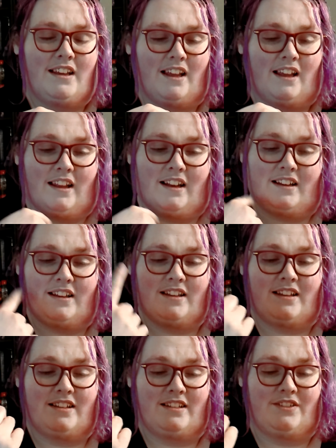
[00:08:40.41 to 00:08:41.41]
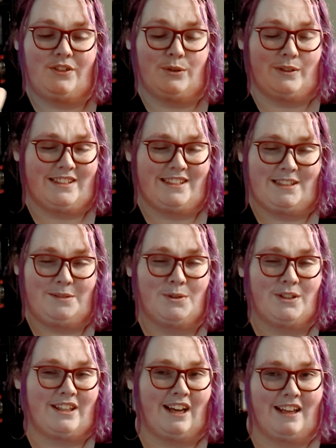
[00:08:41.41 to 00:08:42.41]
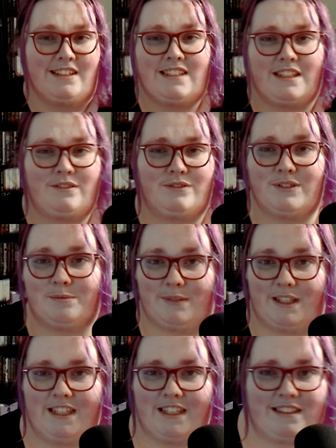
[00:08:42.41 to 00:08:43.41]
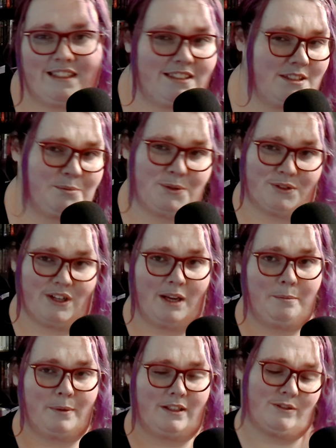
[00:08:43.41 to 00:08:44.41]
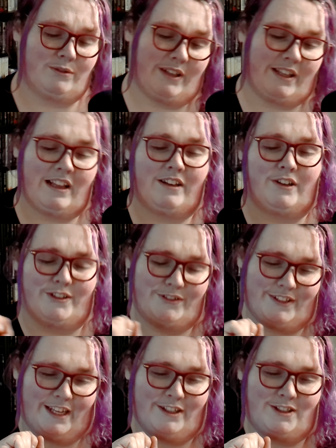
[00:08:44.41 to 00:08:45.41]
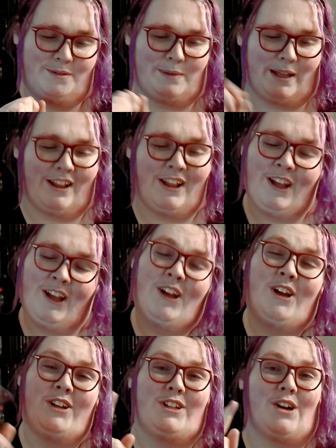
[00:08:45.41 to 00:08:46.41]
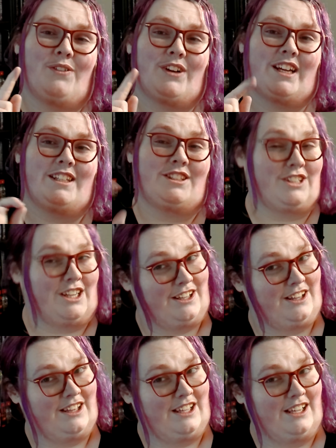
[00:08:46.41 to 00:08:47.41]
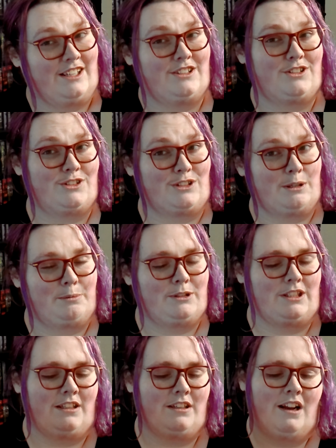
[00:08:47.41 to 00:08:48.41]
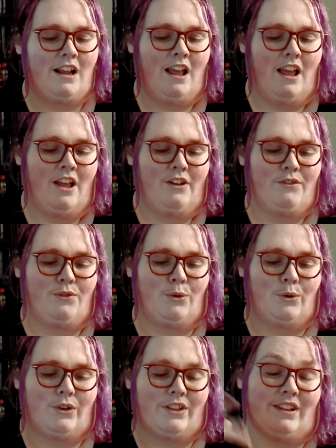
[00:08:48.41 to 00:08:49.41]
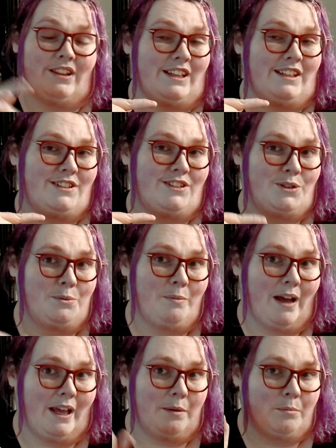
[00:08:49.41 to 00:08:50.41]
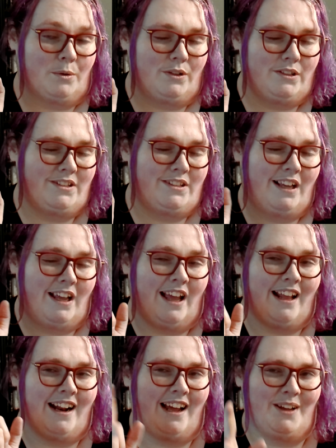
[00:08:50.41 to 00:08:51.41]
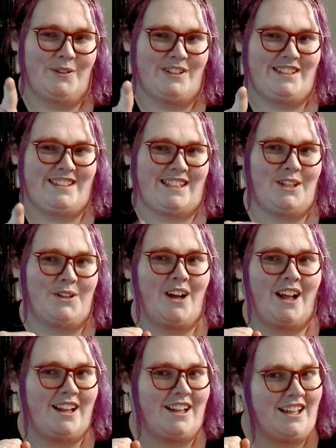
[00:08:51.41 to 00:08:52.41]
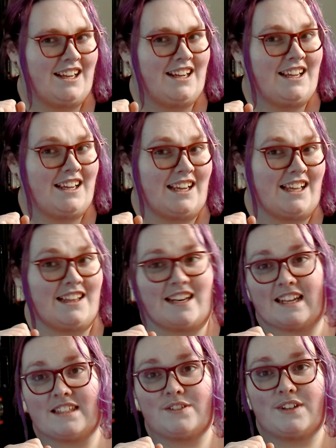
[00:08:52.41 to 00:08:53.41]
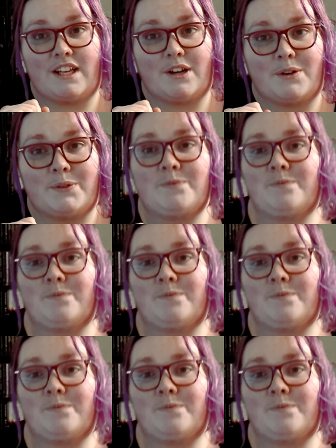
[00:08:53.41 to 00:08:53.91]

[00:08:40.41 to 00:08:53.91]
If you want to see more content from me, hit that subscribe button, ring that notification bell. Don't forget to check the description for the links to my books, and I will see you all in the next video.